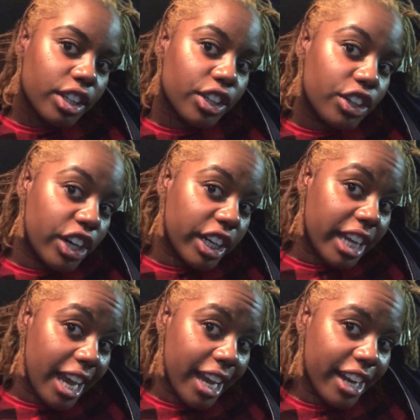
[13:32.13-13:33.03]
dark
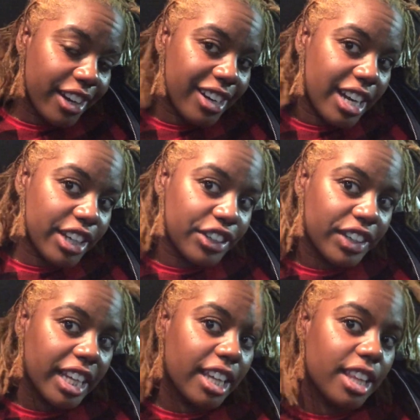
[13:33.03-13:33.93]
hair
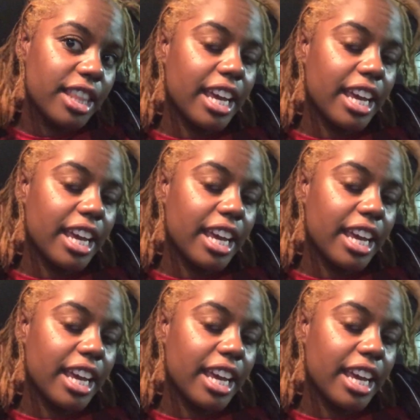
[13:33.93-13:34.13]
underneath,